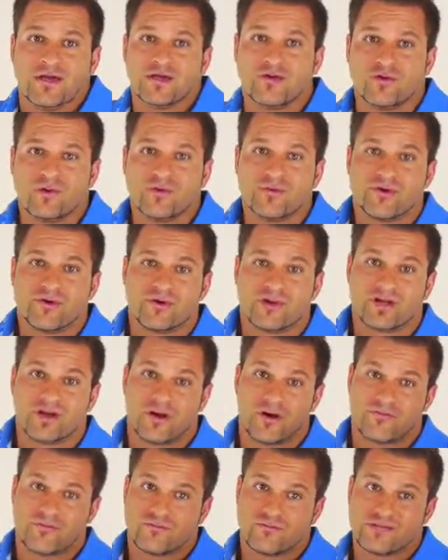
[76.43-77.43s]
You want to be really
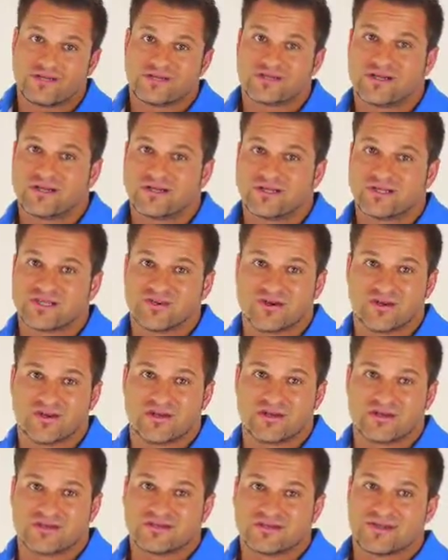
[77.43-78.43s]
careful with sunscreens.